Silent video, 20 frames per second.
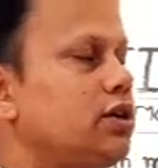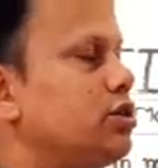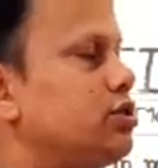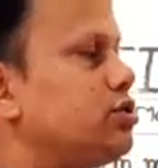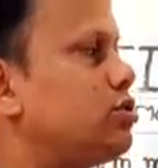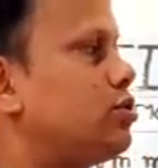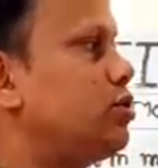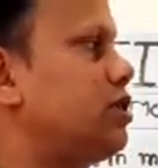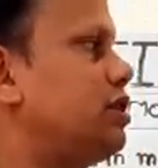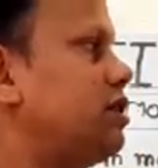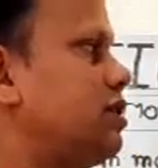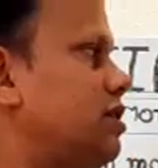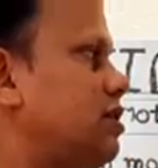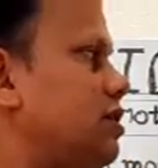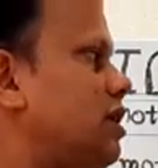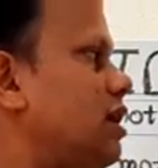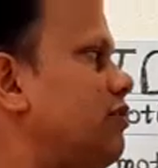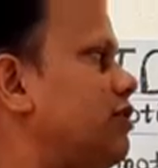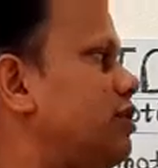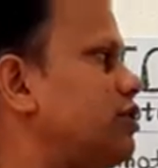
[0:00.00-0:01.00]
so it
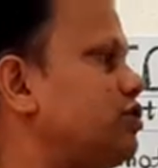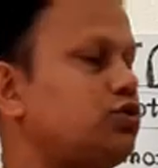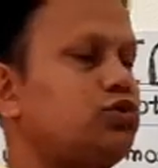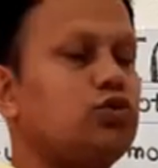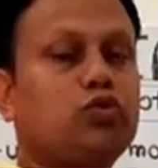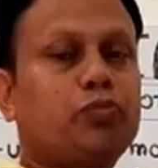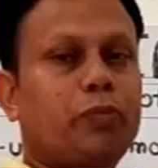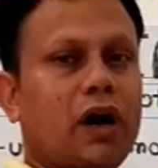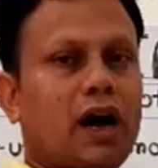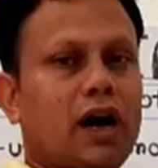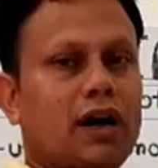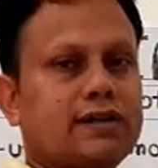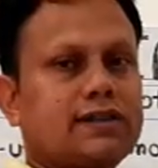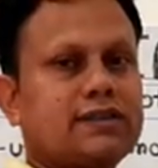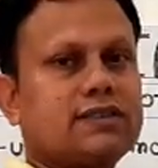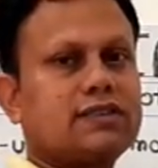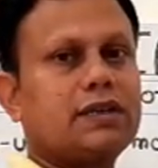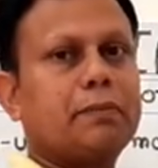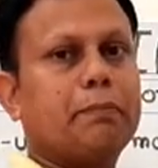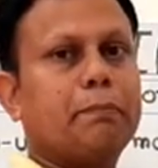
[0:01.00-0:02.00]
covers two parts: